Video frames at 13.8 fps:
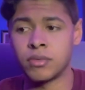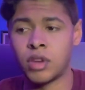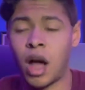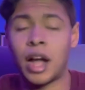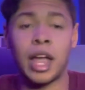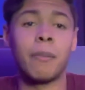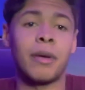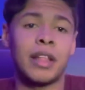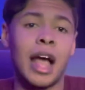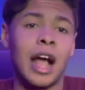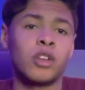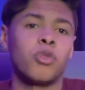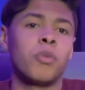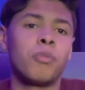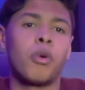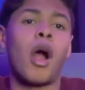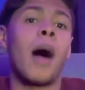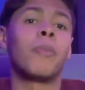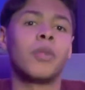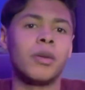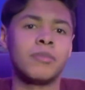talking about the actual
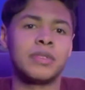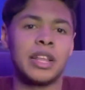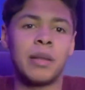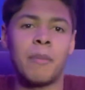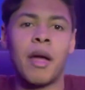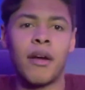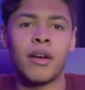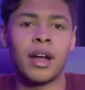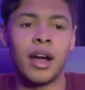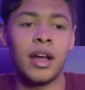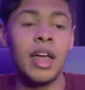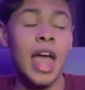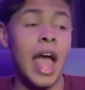problems in America.